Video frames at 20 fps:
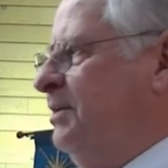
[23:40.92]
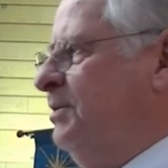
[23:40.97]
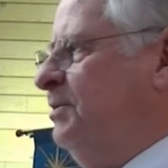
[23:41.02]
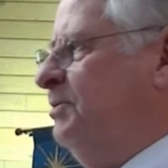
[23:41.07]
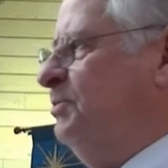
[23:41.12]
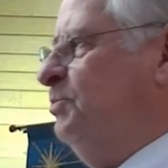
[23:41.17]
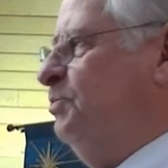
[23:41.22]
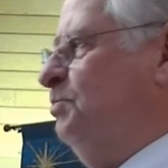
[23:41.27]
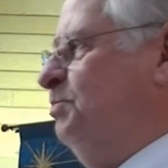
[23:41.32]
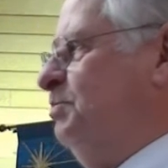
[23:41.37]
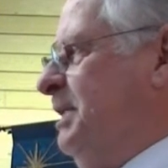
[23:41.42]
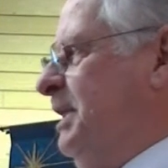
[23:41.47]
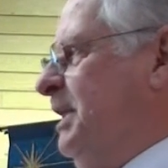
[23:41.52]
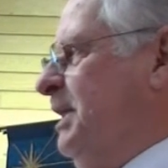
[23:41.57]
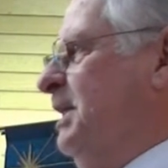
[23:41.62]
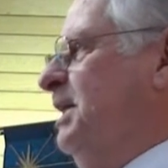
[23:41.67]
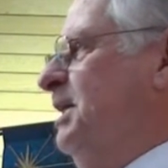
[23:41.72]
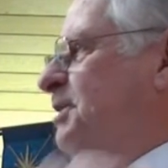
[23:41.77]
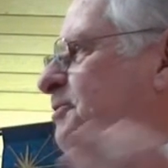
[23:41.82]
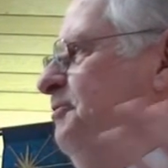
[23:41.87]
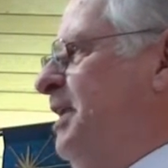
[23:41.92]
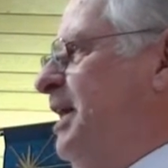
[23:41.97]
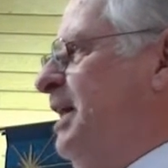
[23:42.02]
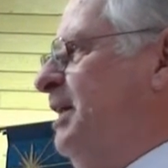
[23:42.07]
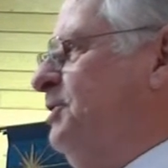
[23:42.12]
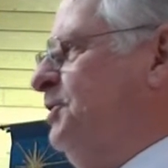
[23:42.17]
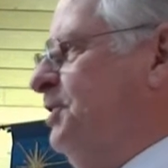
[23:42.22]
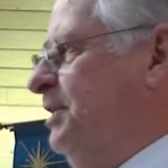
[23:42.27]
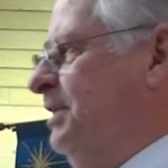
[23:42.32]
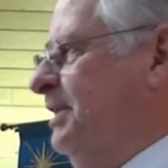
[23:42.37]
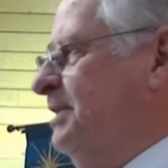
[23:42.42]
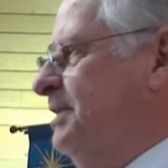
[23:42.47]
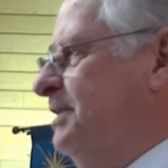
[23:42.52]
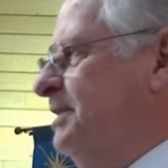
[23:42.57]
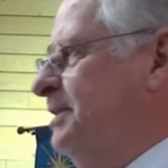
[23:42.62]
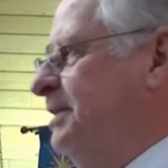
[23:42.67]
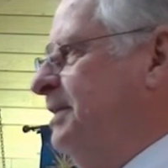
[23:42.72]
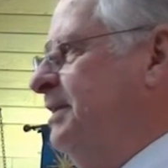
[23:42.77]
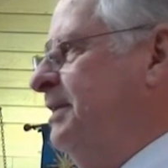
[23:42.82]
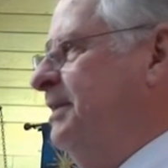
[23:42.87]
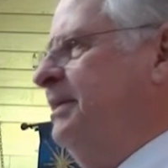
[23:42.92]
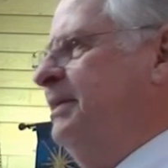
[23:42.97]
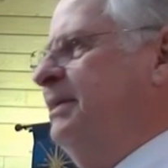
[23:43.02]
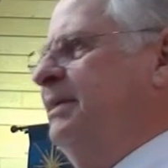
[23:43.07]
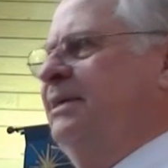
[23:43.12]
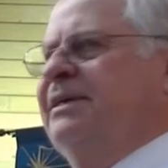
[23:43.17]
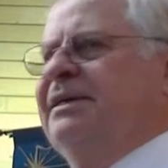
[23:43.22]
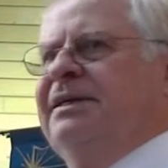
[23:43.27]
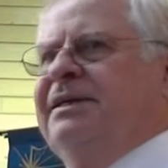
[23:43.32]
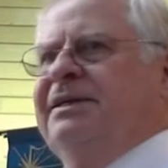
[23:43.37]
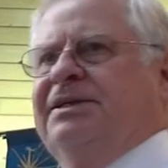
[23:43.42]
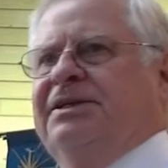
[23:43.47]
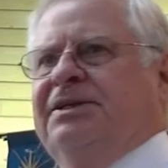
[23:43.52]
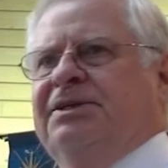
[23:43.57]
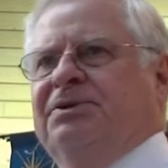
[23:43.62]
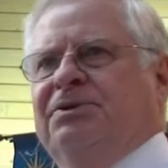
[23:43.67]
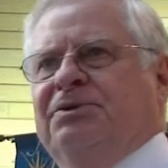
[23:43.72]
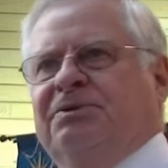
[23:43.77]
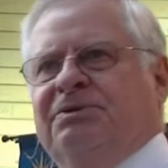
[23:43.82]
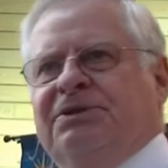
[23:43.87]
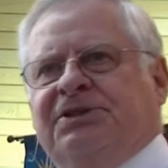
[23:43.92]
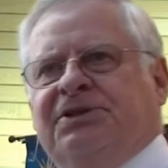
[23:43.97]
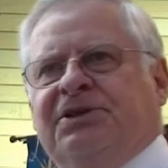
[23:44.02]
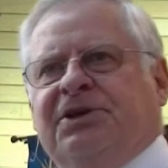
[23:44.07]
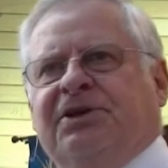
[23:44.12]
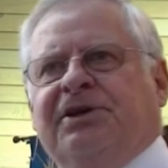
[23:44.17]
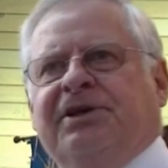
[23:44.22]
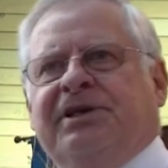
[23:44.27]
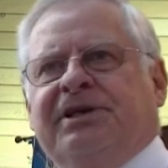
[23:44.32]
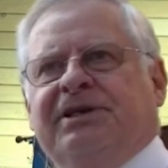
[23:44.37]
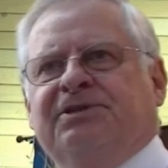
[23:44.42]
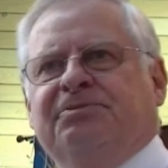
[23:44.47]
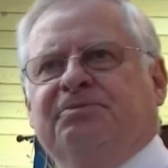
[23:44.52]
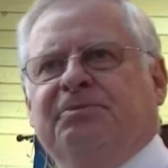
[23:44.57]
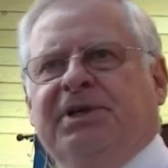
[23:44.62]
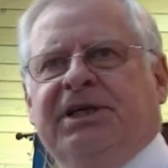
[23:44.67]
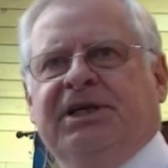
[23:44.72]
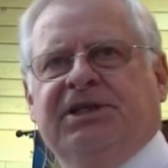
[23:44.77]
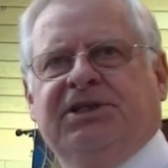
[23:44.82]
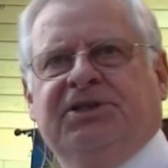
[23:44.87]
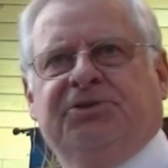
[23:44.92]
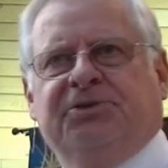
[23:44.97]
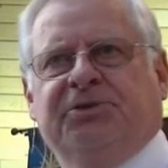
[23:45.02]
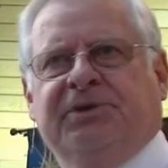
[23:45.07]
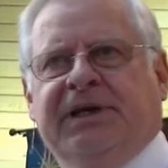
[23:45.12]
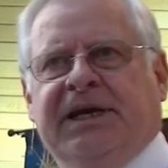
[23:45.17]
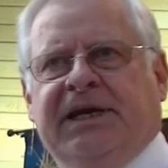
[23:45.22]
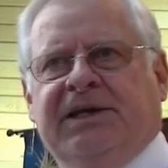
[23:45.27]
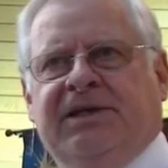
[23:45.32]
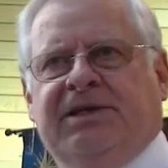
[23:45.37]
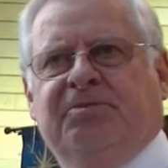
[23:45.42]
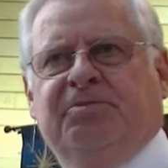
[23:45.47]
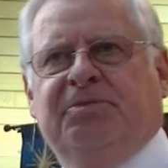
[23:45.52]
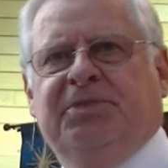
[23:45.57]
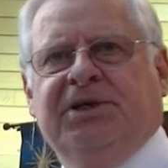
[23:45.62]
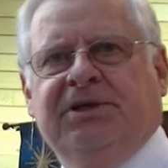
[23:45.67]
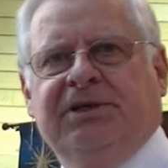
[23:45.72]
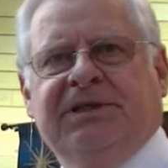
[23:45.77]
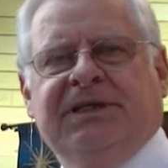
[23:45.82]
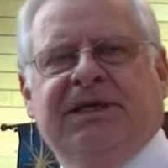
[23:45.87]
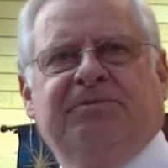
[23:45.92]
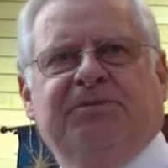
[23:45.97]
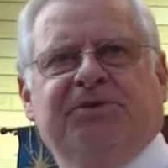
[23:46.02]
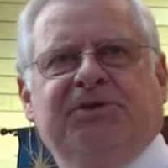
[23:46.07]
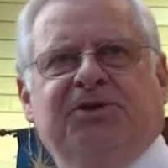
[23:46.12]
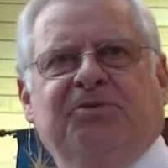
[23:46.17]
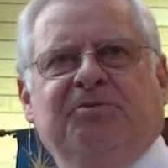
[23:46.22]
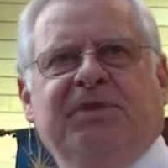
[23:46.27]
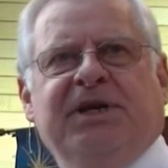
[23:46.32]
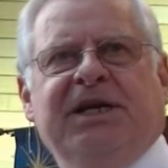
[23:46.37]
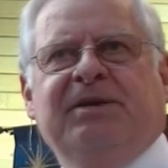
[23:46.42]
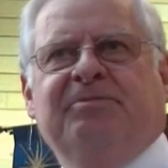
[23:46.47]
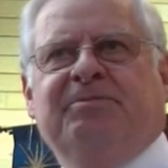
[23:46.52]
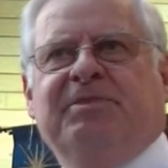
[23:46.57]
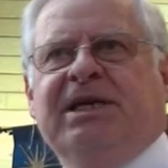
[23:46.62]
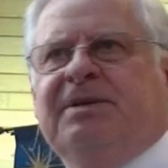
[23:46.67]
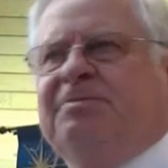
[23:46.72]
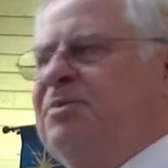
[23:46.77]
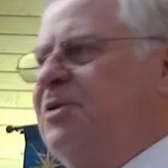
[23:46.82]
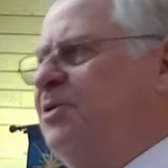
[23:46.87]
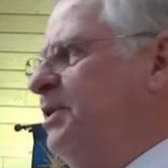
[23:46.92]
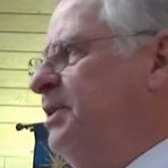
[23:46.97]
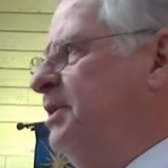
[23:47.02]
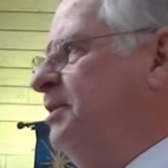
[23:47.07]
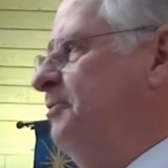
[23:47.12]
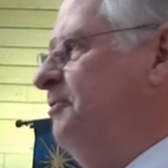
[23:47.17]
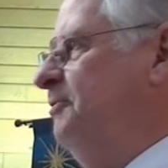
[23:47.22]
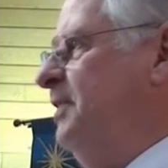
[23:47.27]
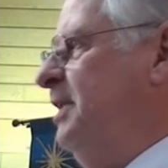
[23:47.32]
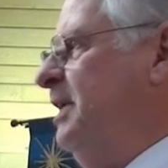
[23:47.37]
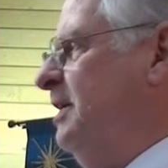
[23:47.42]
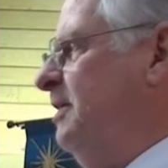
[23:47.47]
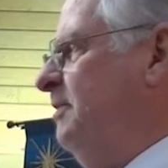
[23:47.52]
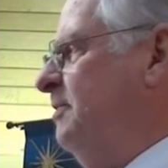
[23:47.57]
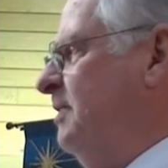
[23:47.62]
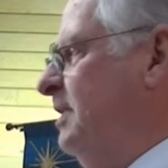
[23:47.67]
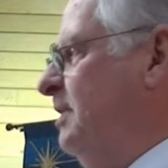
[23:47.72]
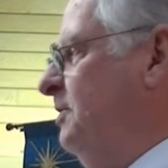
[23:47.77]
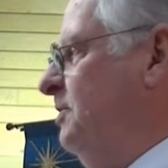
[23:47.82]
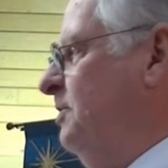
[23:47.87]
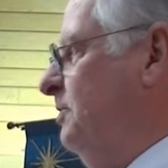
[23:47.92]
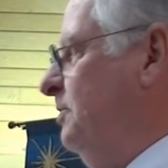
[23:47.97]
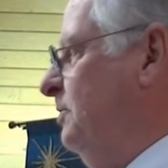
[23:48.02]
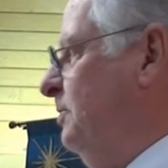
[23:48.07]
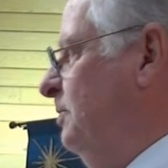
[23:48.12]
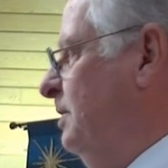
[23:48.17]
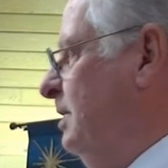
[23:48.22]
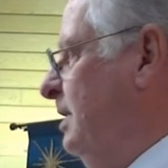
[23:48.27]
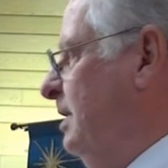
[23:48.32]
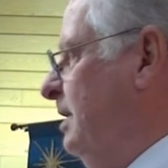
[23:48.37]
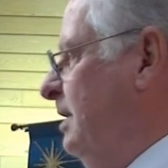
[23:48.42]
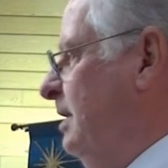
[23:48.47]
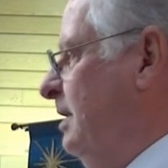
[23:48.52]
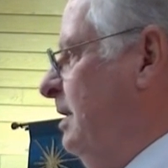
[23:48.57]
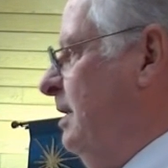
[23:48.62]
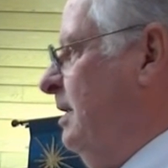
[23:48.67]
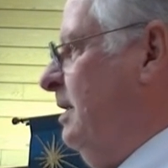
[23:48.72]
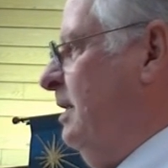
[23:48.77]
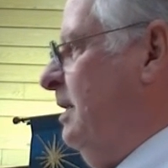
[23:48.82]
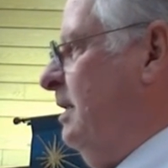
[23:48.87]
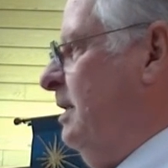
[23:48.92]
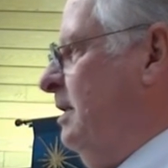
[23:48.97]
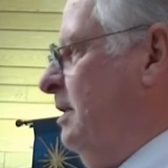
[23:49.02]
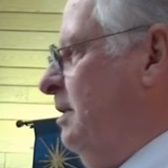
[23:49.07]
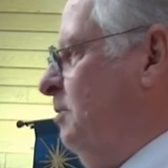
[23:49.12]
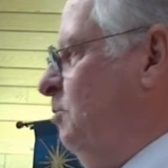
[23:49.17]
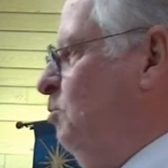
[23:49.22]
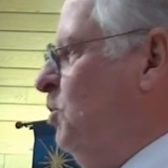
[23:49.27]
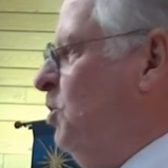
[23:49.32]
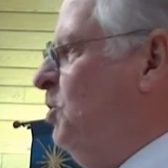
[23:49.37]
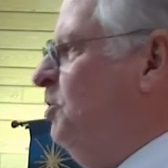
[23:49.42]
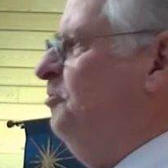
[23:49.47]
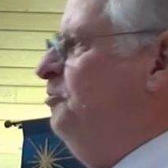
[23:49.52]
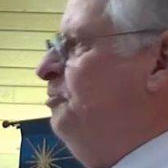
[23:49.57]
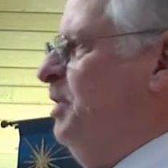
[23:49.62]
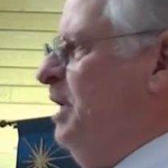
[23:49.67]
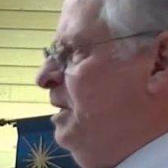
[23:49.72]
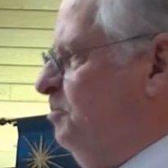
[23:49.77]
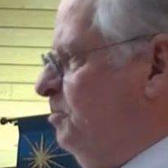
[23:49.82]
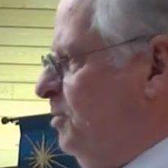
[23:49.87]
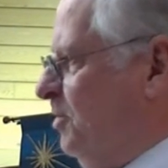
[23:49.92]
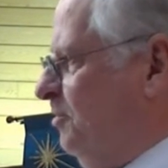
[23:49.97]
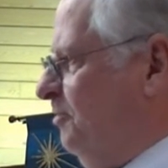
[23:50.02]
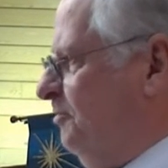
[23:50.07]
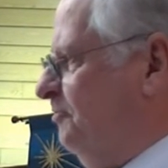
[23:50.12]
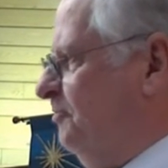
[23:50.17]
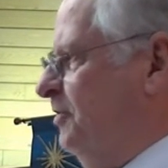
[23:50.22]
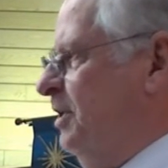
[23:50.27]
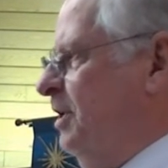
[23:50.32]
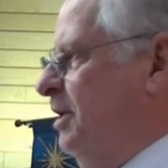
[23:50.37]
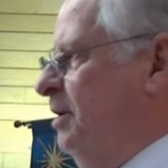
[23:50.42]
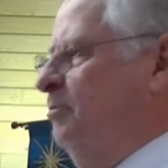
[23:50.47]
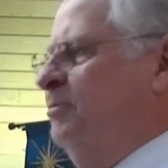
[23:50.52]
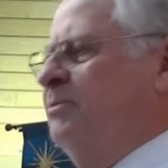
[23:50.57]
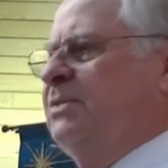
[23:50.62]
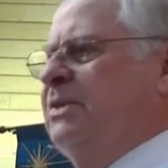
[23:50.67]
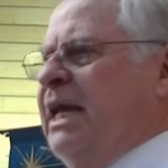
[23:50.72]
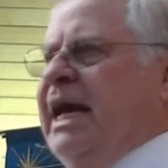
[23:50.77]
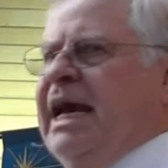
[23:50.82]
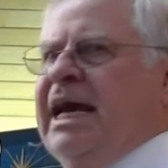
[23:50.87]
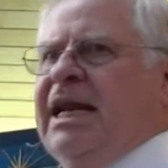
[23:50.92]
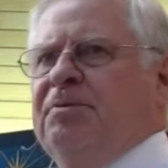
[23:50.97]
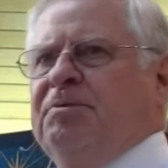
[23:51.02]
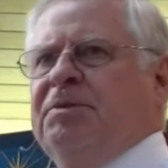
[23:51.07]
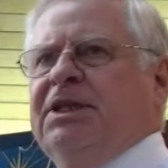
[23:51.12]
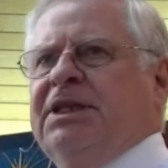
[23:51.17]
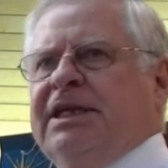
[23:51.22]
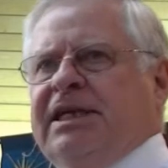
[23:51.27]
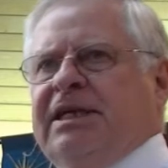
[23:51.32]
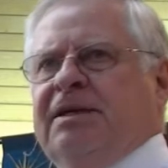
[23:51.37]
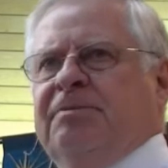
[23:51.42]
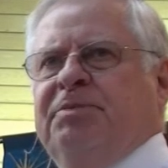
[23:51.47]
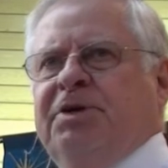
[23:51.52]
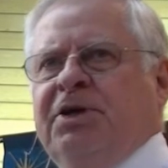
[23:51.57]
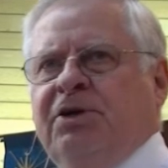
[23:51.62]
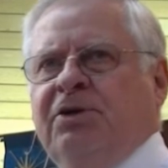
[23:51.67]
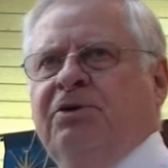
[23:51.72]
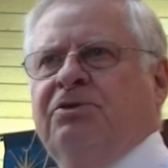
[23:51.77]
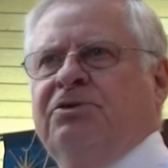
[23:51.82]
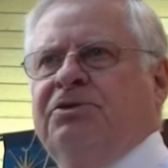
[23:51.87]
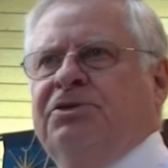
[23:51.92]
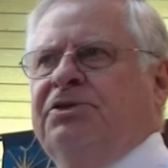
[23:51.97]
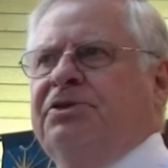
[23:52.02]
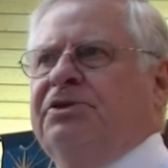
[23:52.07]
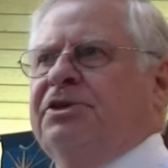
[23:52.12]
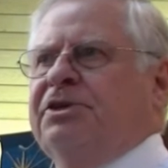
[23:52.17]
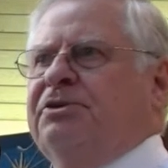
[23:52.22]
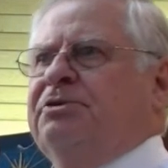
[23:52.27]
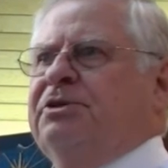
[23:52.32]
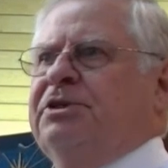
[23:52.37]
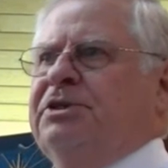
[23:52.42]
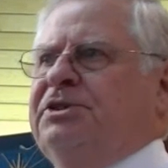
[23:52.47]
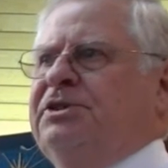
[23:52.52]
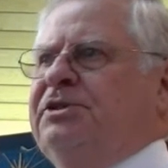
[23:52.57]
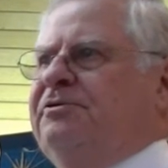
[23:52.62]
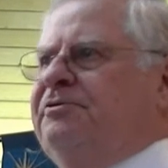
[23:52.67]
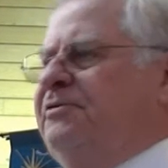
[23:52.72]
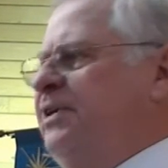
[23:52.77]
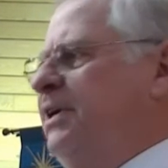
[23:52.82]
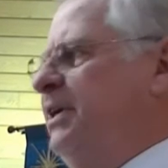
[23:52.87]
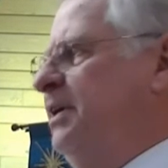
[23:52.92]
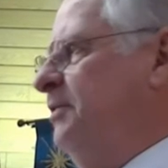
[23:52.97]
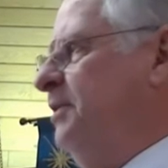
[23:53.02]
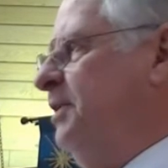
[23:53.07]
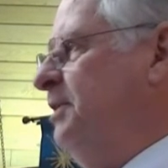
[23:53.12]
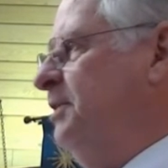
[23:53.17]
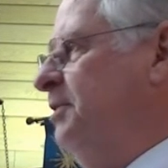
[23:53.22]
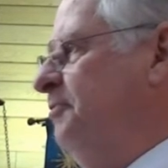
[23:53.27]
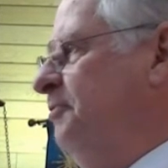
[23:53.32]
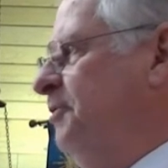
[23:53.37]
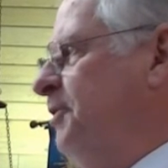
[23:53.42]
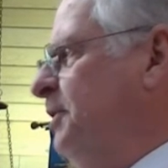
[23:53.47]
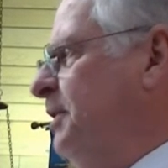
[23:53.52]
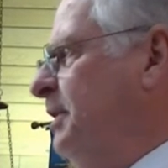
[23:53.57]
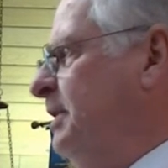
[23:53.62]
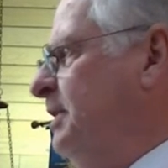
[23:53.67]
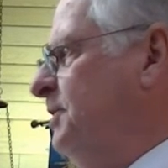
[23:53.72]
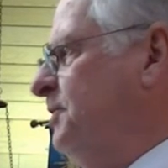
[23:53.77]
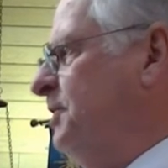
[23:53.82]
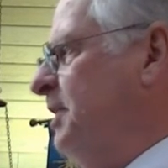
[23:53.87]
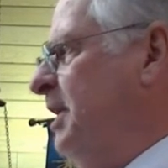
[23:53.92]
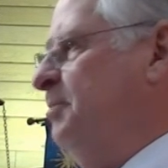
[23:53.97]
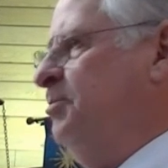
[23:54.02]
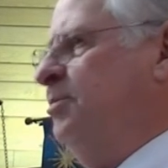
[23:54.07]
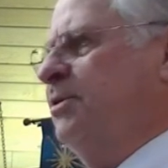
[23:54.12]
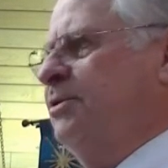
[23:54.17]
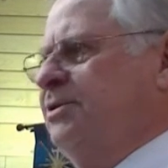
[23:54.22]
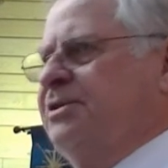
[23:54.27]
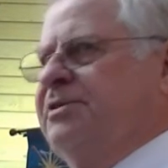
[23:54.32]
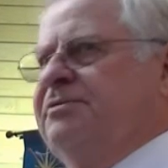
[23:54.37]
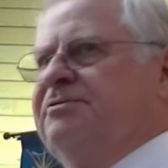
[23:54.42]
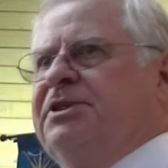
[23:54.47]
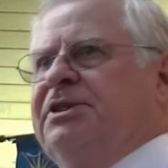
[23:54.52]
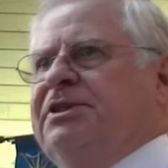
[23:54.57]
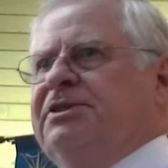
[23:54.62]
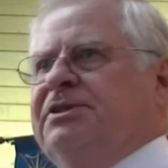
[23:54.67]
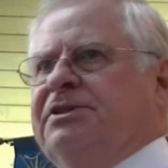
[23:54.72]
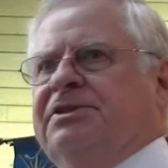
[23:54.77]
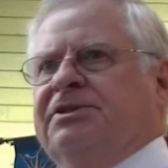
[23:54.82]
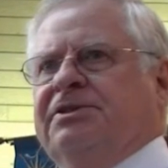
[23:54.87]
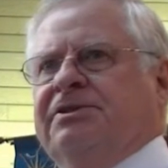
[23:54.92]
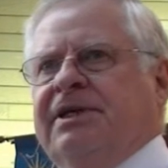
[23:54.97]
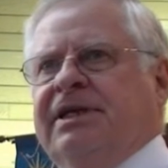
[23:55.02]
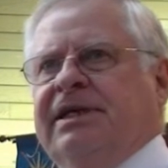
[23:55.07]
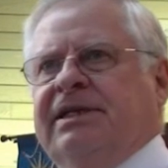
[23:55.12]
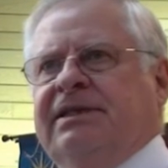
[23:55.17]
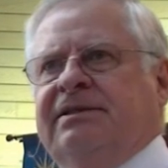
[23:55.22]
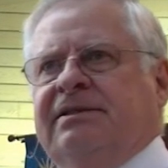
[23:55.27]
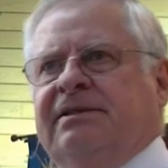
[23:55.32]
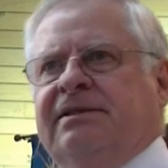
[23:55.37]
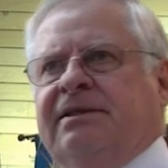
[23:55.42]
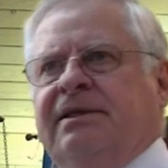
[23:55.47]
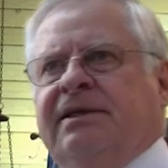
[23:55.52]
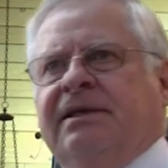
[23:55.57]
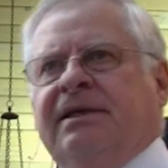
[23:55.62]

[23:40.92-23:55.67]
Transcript: as televangelist to start his ministry and to build up so many people in the faith and to uh, move people from adamantly opposed to the Christian faith into very disciples of Jesus Christ.